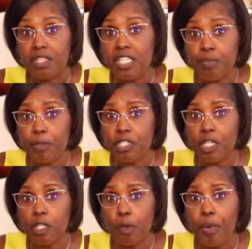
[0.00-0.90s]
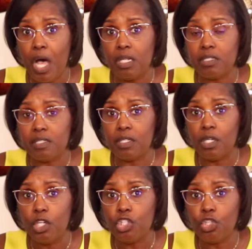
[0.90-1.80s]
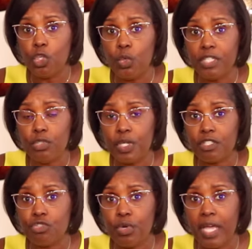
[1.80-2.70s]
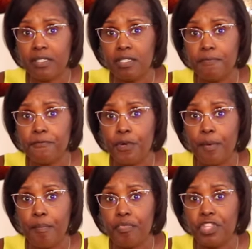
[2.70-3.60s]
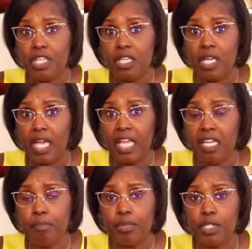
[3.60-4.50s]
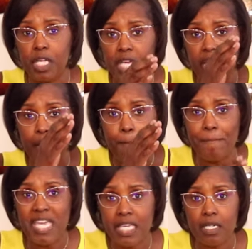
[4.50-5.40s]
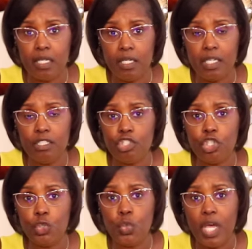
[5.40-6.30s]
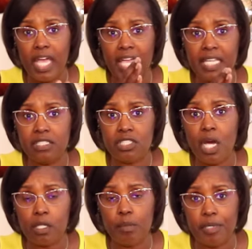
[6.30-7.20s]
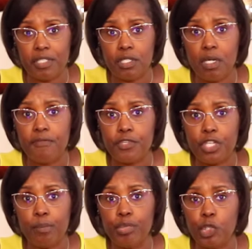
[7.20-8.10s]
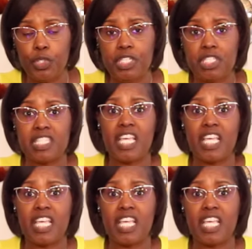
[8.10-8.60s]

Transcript: This particular policy, you're going to extract it from the handbook and make it into a document for the employee to